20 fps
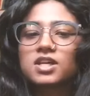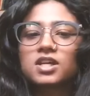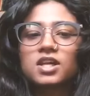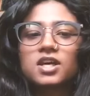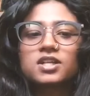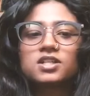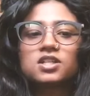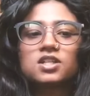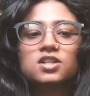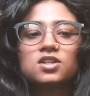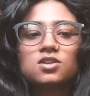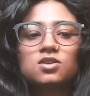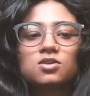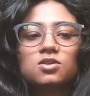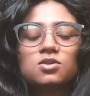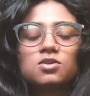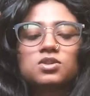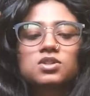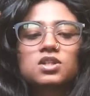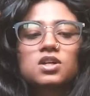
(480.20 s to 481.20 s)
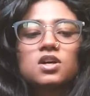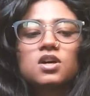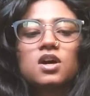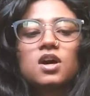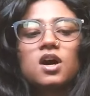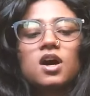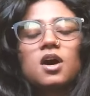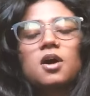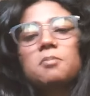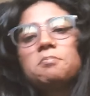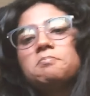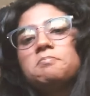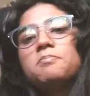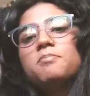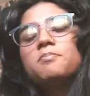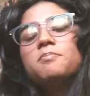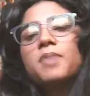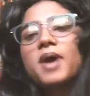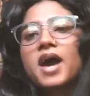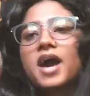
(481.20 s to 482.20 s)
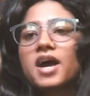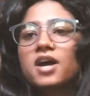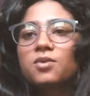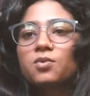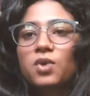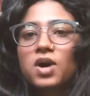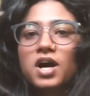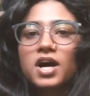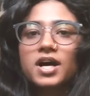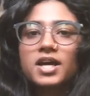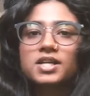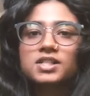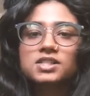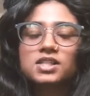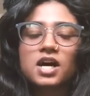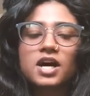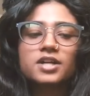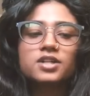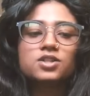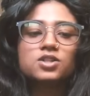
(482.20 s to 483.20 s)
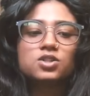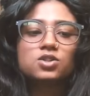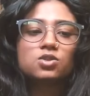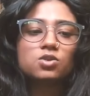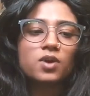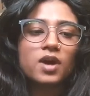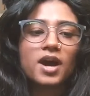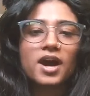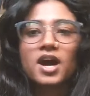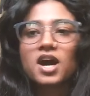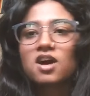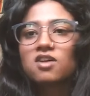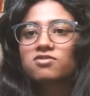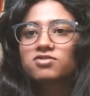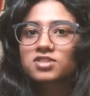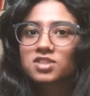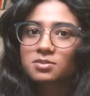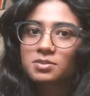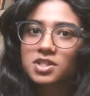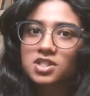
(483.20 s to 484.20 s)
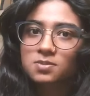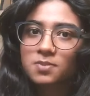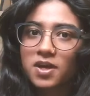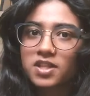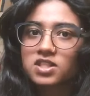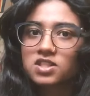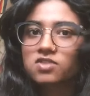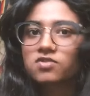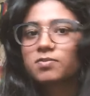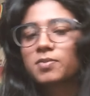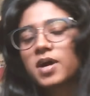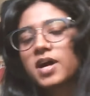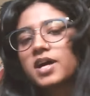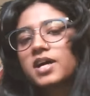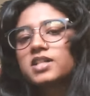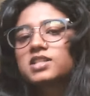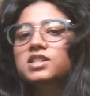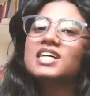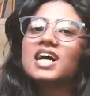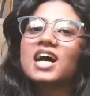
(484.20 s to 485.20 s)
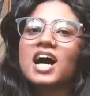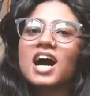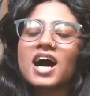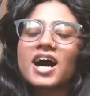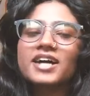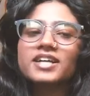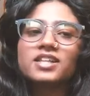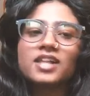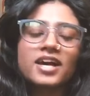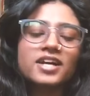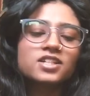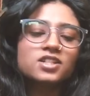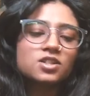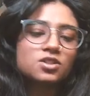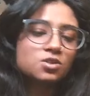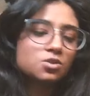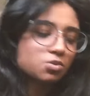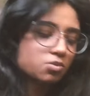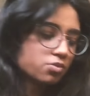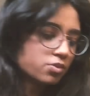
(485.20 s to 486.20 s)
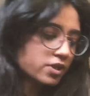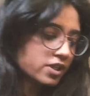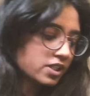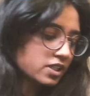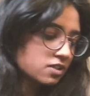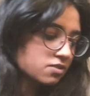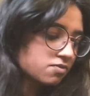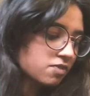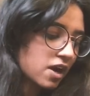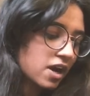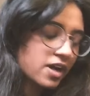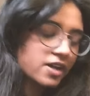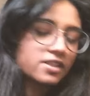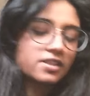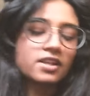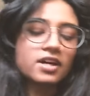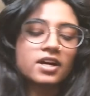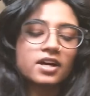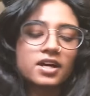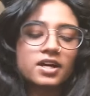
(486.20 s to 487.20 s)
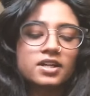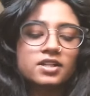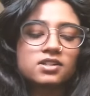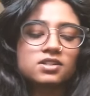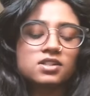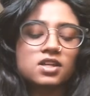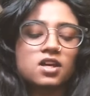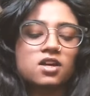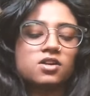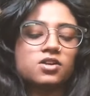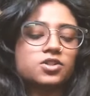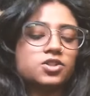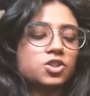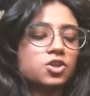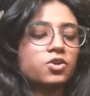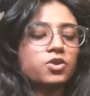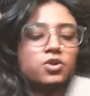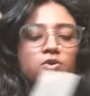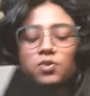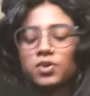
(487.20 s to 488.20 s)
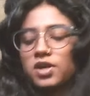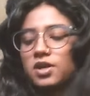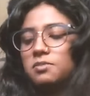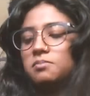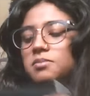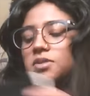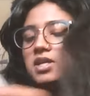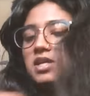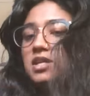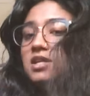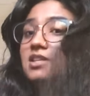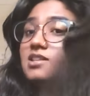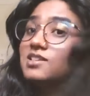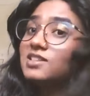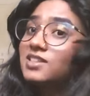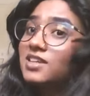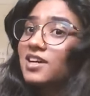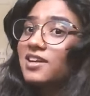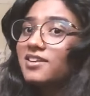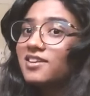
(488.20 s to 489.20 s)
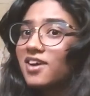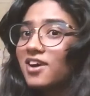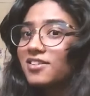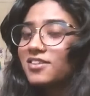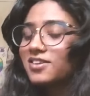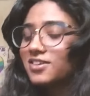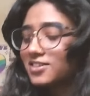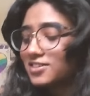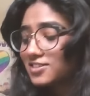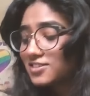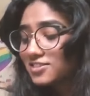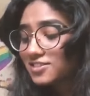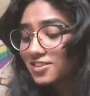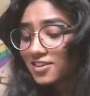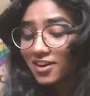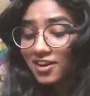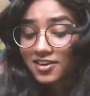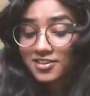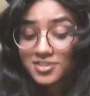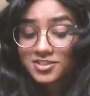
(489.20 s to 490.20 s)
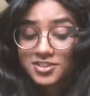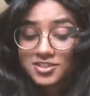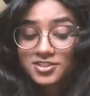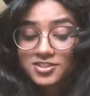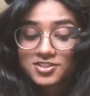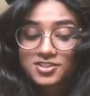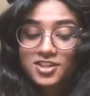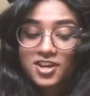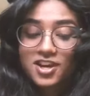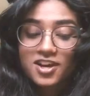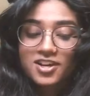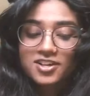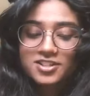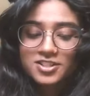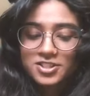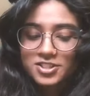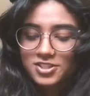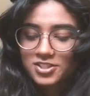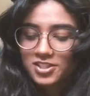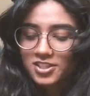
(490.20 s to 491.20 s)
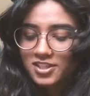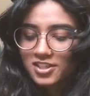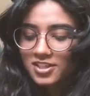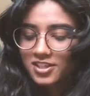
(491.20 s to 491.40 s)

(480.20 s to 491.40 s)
I like to use. Pen-wise, I do have some expensive pens. I like to do really fine lines, and I'll show you what I mean. Another sketchy sketch.